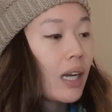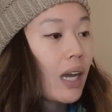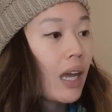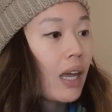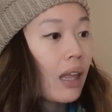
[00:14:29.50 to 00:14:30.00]

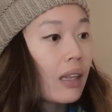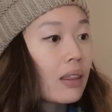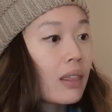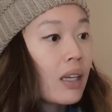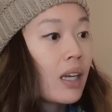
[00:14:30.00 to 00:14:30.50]

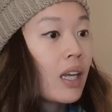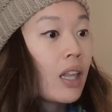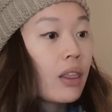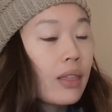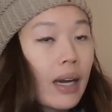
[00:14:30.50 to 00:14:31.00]
And
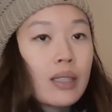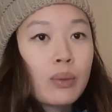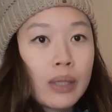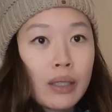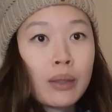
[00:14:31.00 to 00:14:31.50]
that's
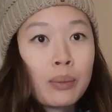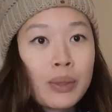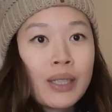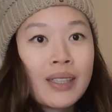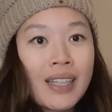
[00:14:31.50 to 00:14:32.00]
when I
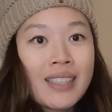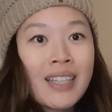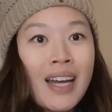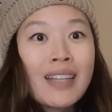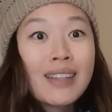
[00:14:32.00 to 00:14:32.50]
realized,
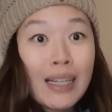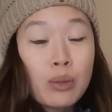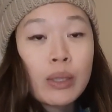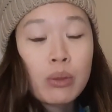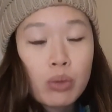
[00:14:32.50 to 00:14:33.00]
that's
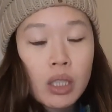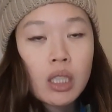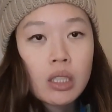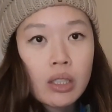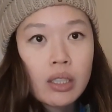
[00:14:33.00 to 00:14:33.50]
when I really
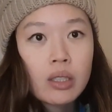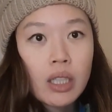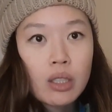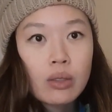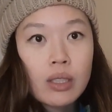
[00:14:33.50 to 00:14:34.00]
started to
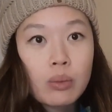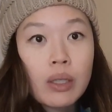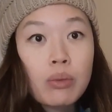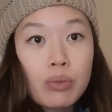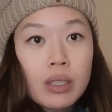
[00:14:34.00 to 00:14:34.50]
get stressed. When
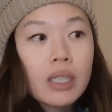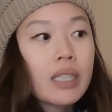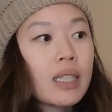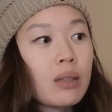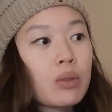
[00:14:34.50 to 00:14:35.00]
I
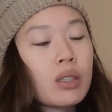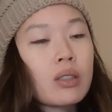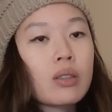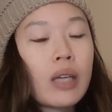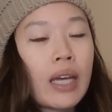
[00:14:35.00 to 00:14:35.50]
realized that I wasn't
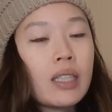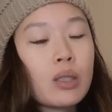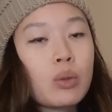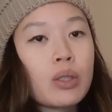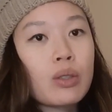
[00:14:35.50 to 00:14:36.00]
heading
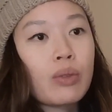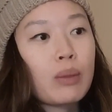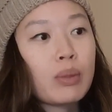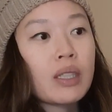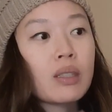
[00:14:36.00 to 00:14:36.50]
towards the right
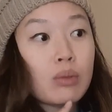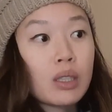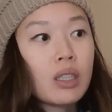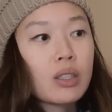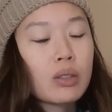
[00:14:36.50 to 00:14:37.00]
place, I really
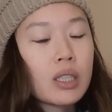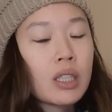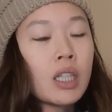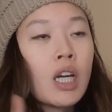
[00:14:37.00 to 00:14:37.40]
got stressed.